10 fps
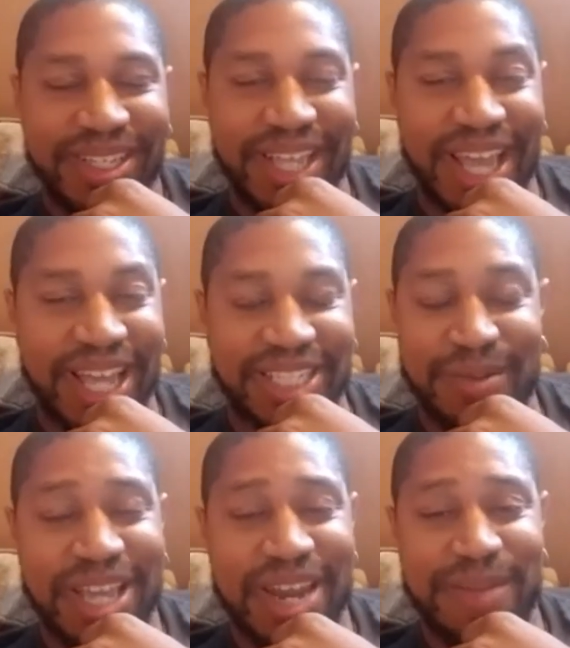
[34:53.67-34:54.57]

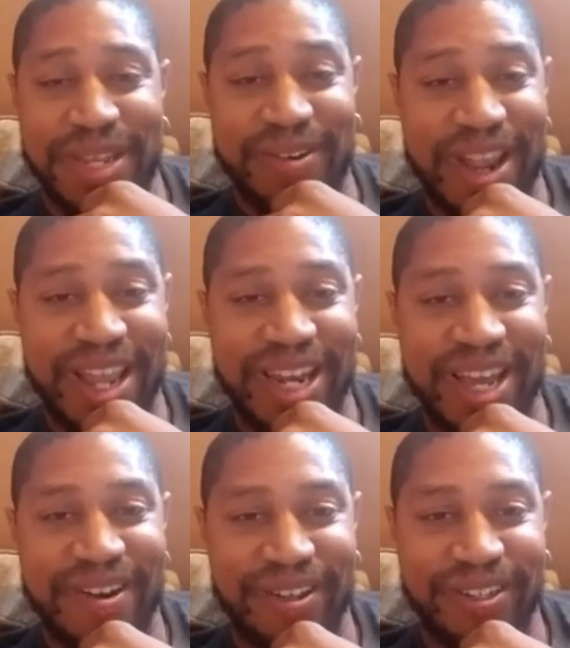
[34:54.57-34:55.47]
someone's got to be trained
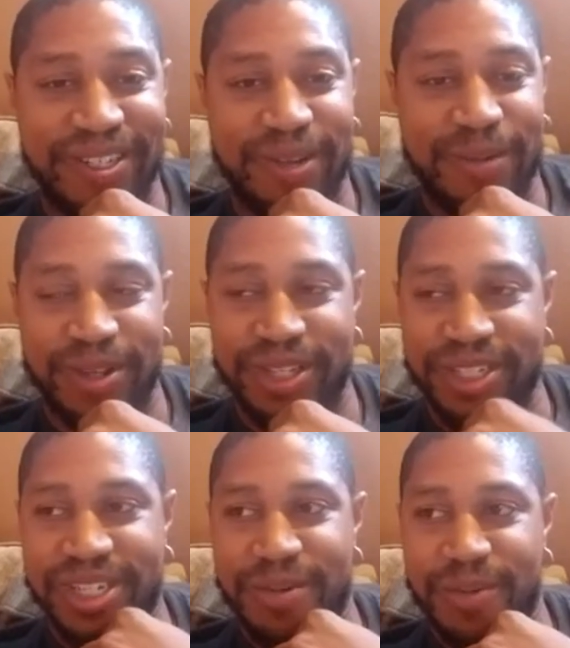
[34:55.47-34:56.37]
under you too, because
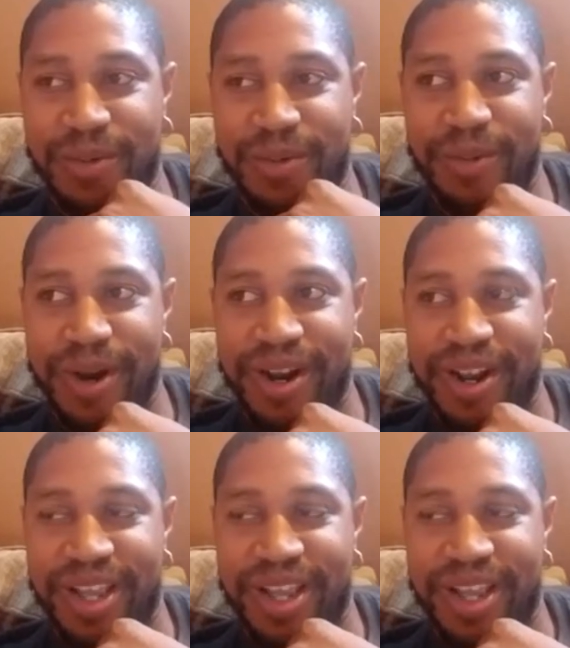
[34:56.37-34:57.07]
to where,